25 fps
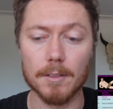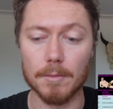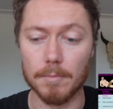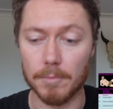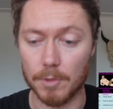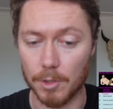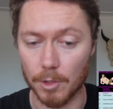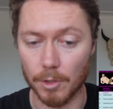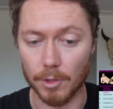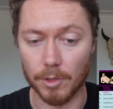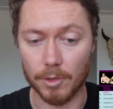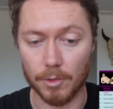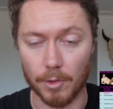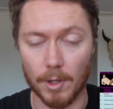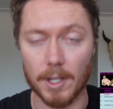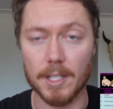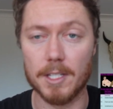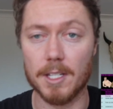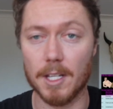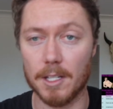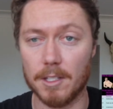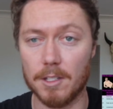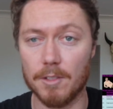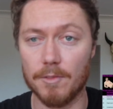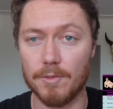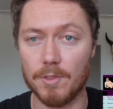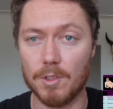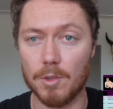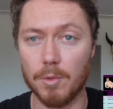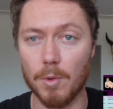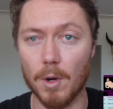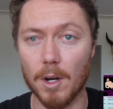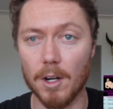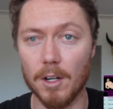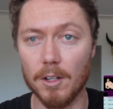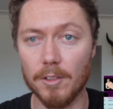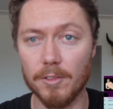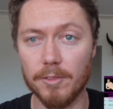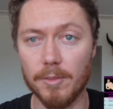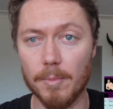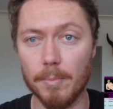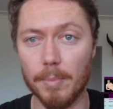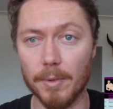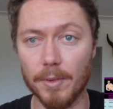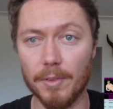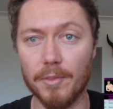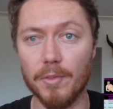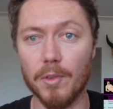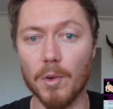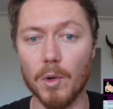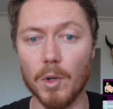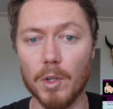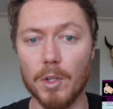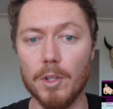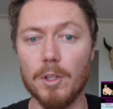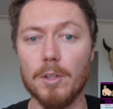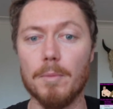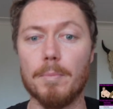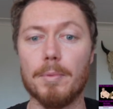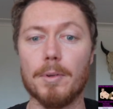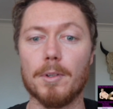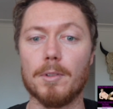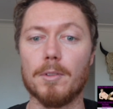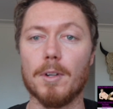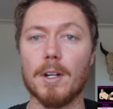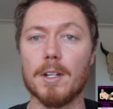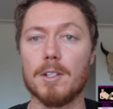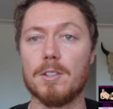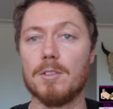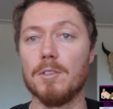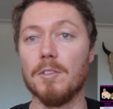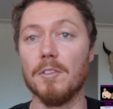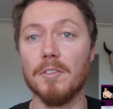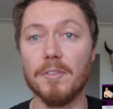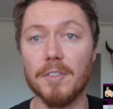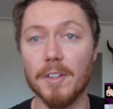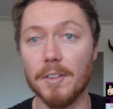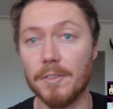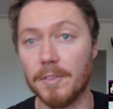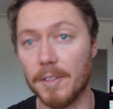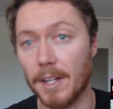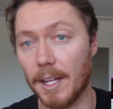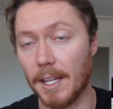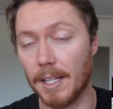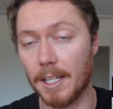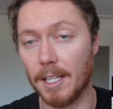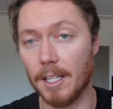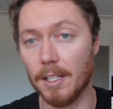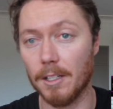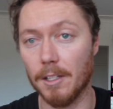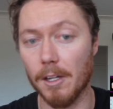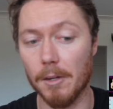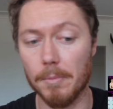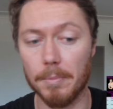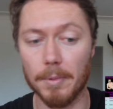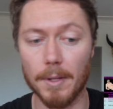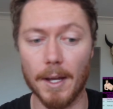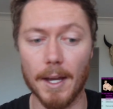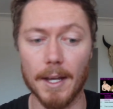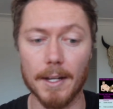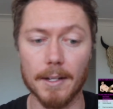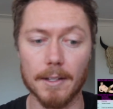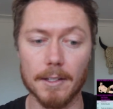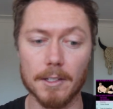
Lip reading: do 3 sets of 12 before you progress to a 15 kilo plate,